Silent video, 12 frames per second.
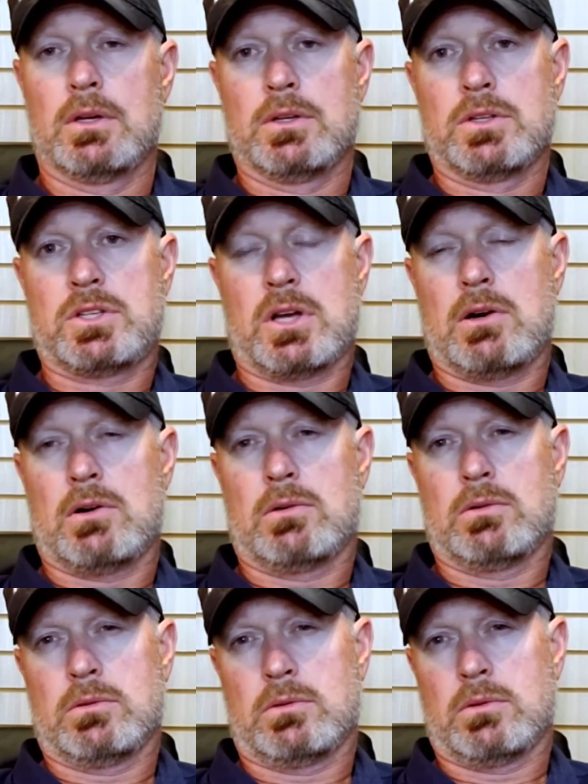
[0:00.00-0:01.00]

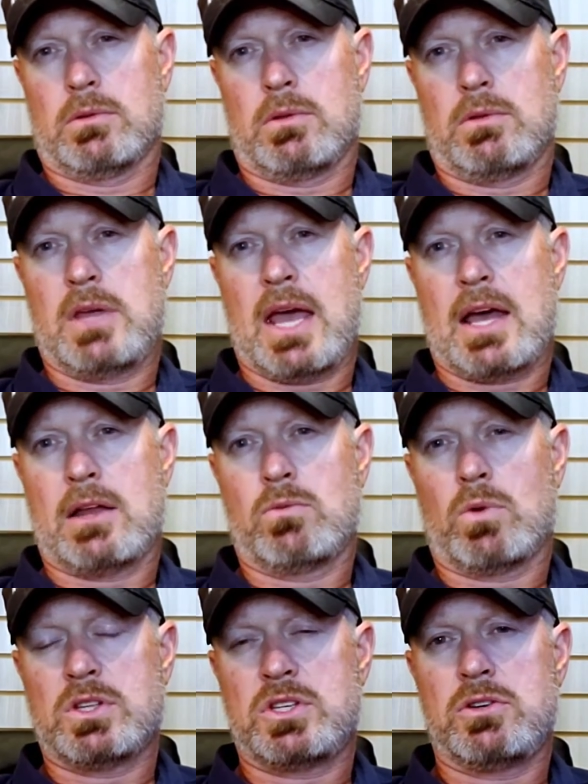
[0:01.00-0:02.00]
So then
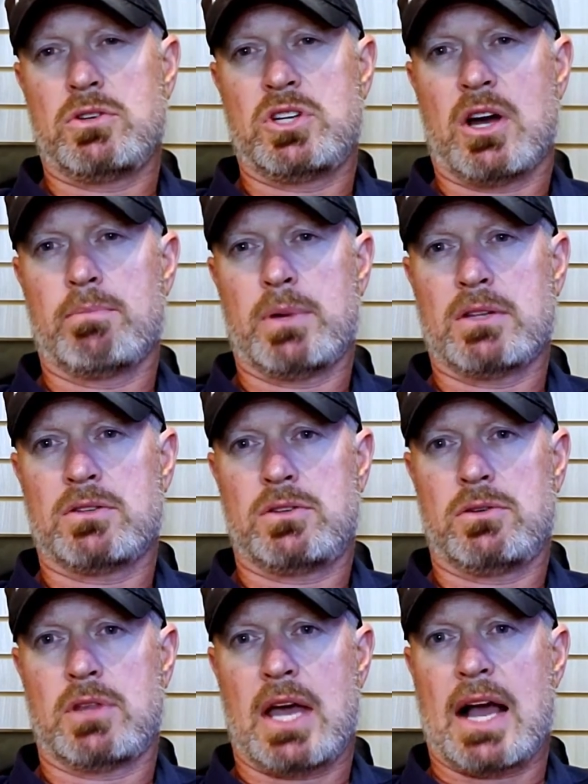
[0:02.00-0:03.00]
once you jump
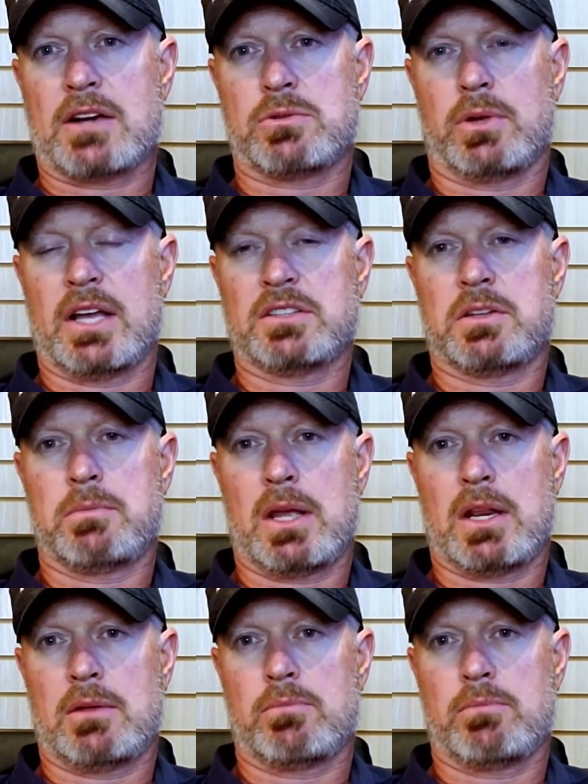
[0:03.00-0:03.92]
into the actual estimating